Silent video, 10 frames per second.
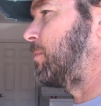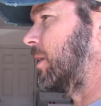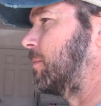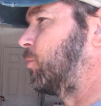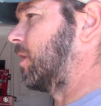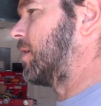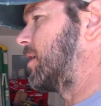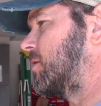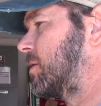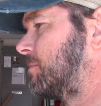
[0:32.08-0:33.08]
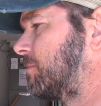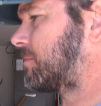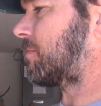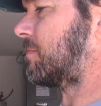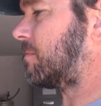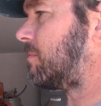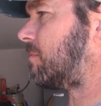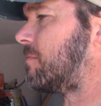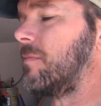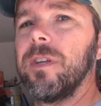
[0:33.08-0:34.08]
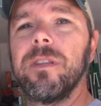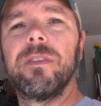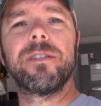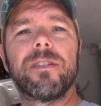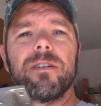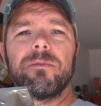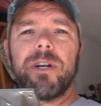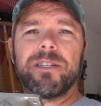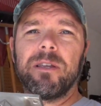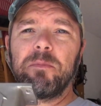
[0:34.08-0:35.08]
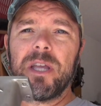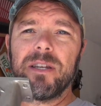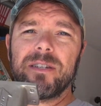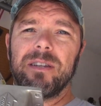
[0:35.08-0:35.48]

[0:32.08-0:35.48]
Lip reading: picked up one of these. This is the Racing Beat